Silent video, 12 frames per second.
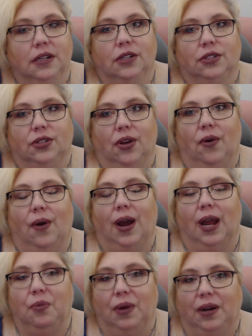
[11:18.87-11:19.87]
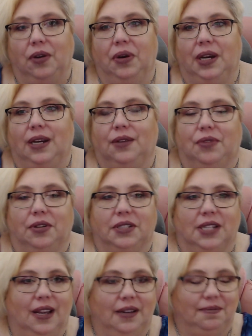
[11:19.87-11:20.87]
So I'm wondering if there's
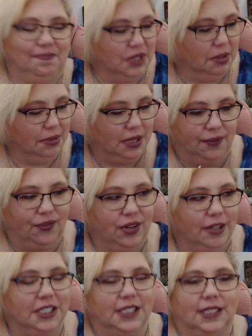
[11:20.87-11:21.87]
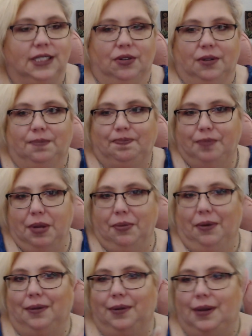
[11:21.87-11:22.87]
some confusions or
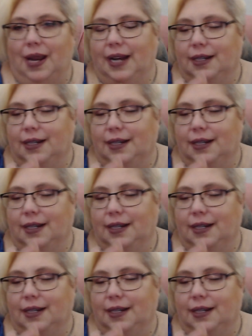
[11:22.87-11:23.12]
people not